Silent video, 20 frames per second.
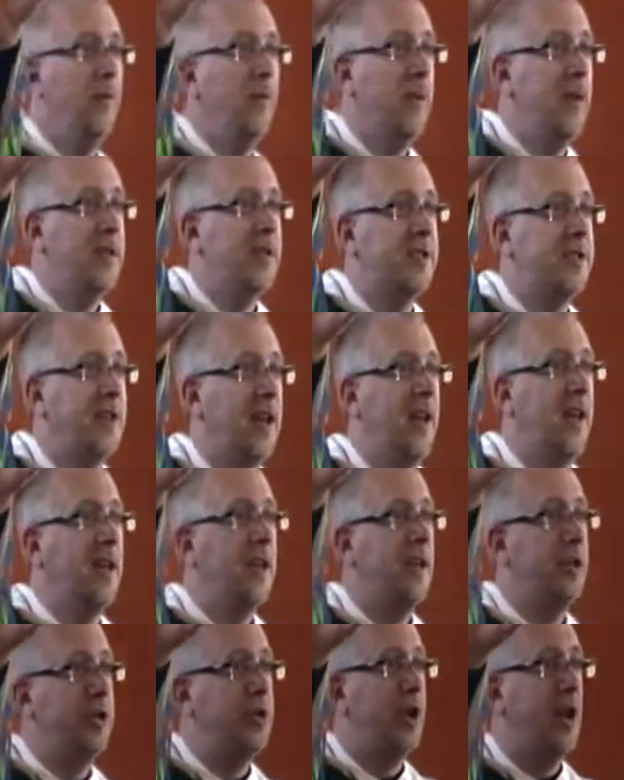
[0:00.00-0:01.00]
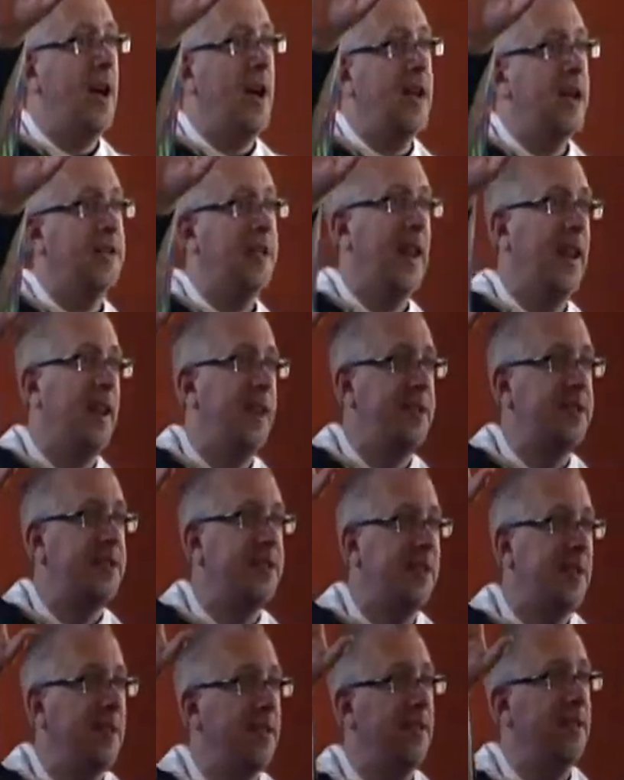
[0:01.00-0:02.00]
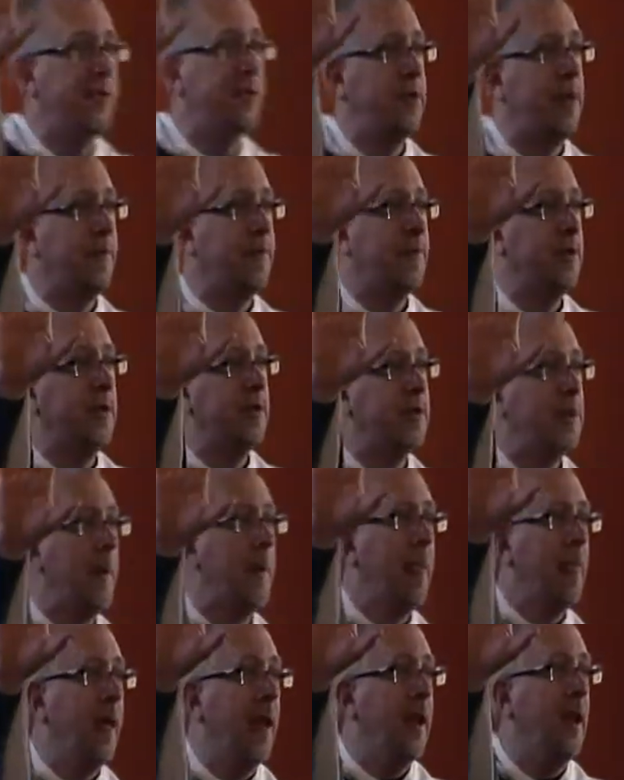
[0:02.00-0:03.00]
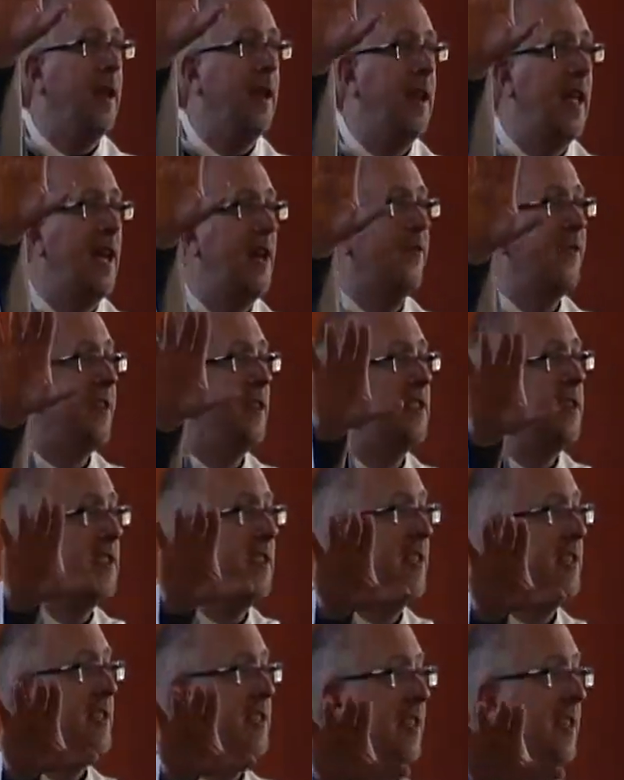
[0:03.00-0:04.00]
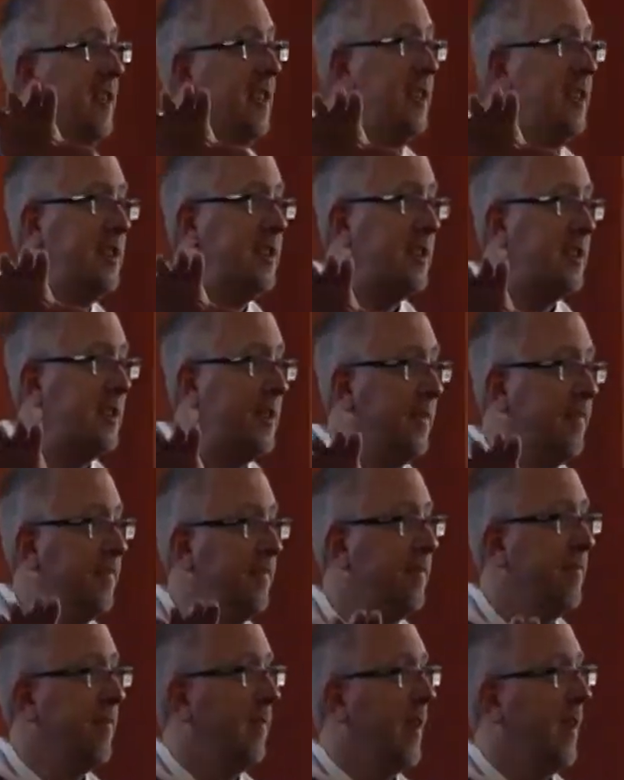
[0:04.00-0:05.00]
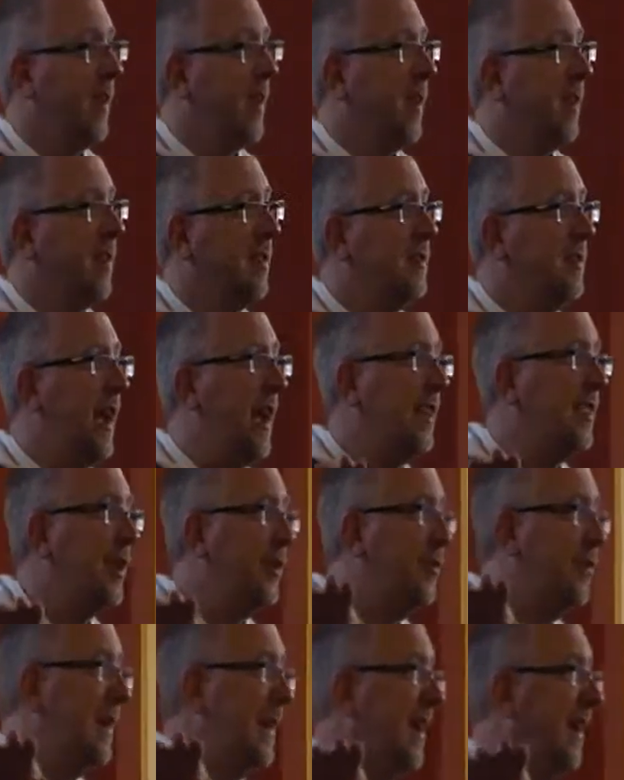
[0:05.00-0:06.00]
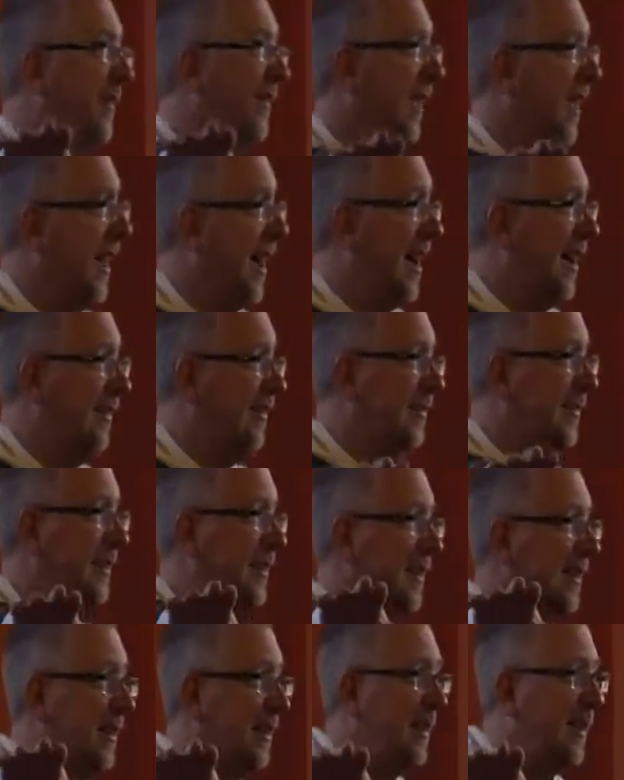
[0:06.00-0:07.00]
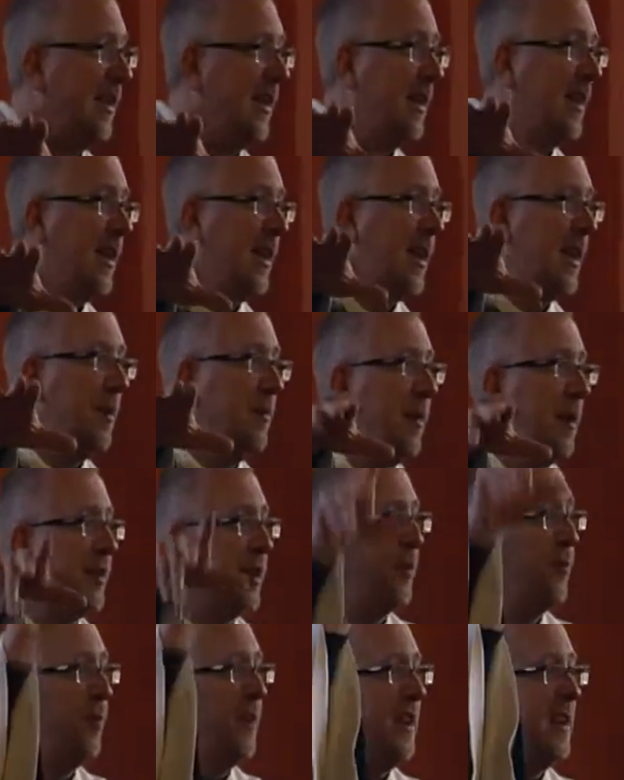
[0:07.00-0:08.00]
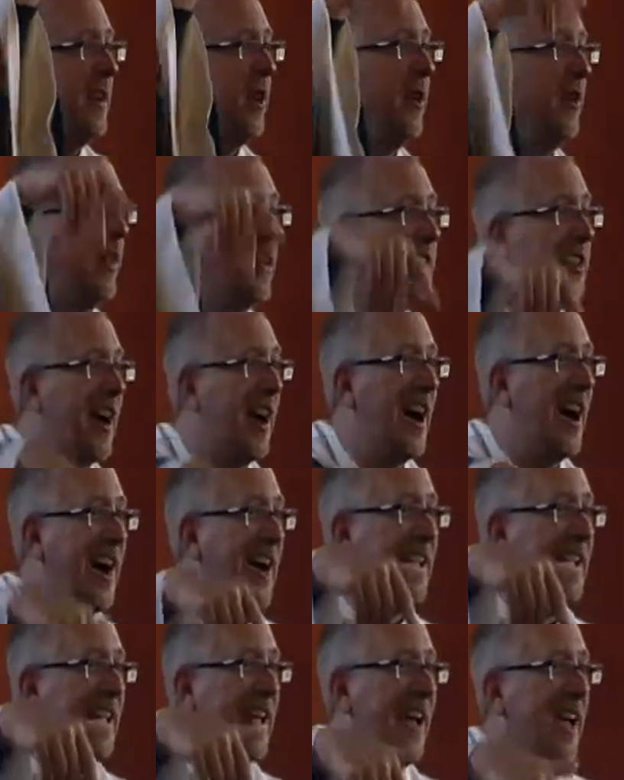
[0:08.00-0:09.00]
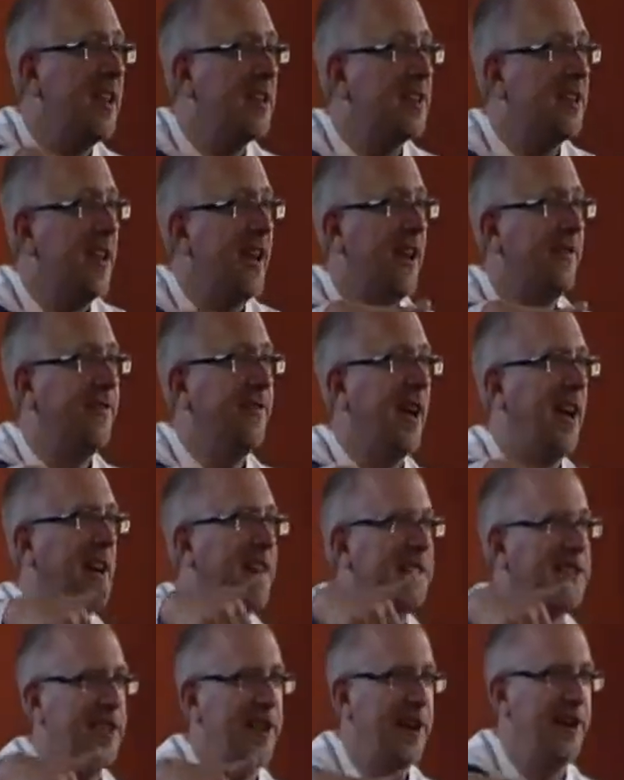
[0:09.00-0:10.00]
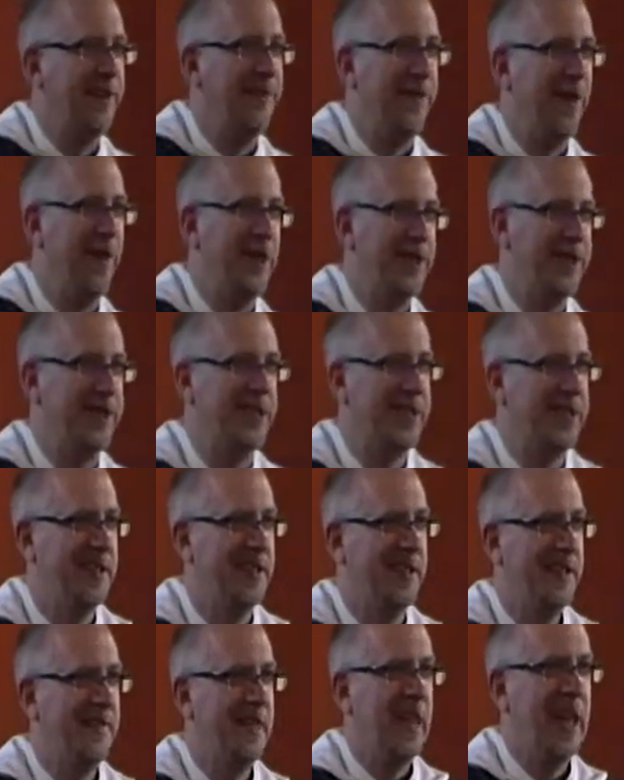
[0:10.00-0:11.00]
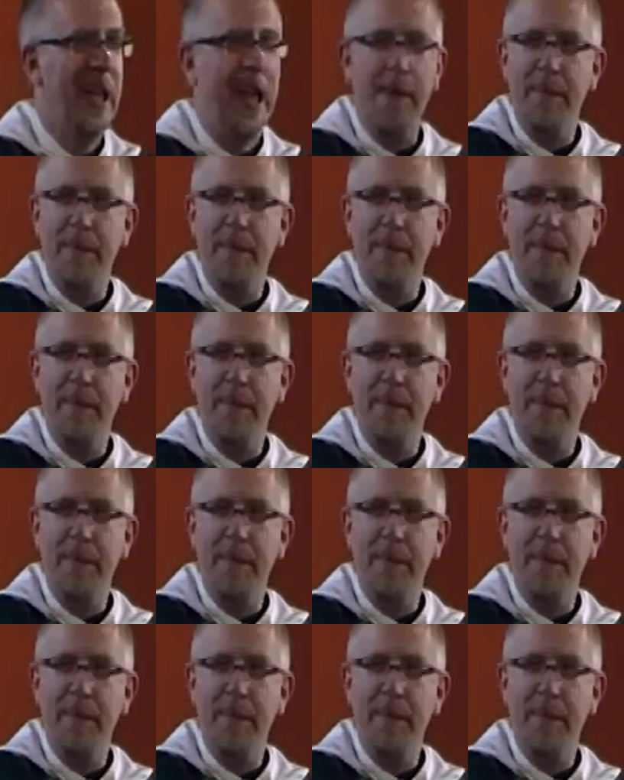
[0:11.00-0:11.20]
What does John tell us in the Scriptures? Love consists in this, not that we have loved, but that we know that God has loved us first.